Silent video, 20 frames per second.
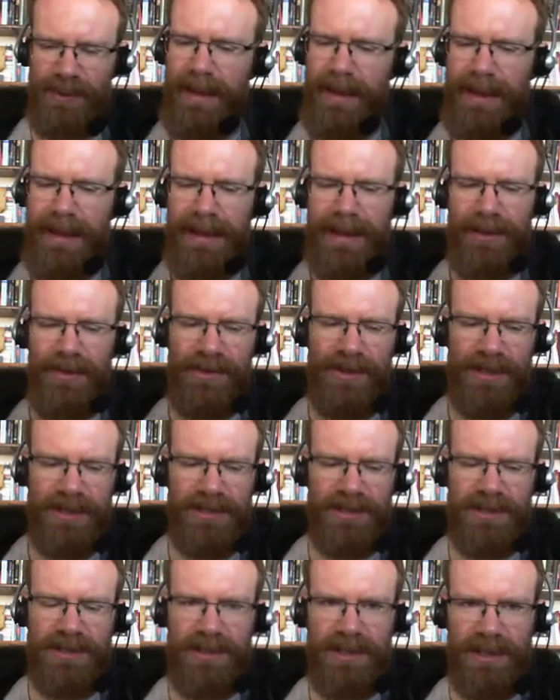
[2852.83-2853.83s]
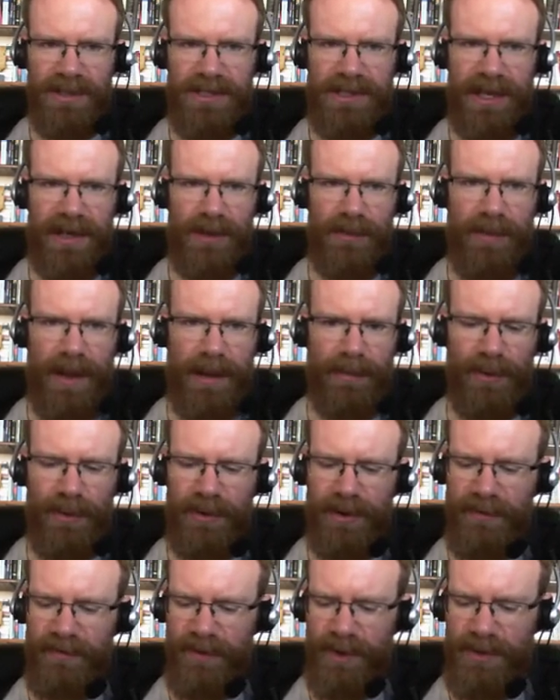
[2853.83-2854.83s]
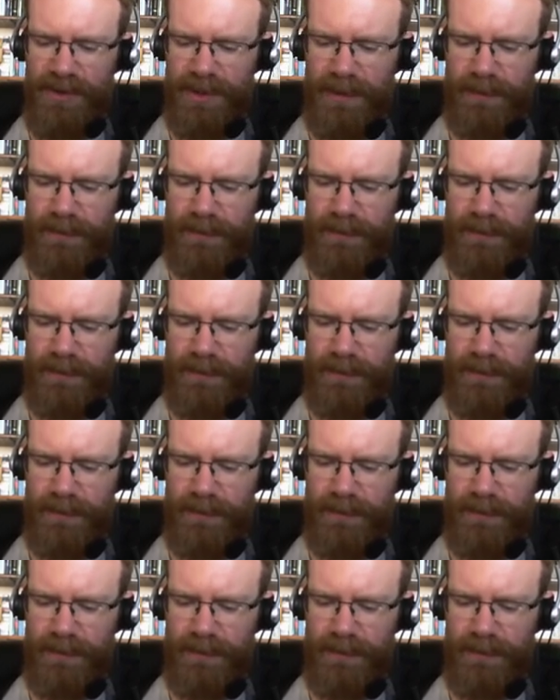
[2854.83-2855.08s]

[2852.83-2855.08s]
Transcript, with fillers: in this uh, standard Babylonian version.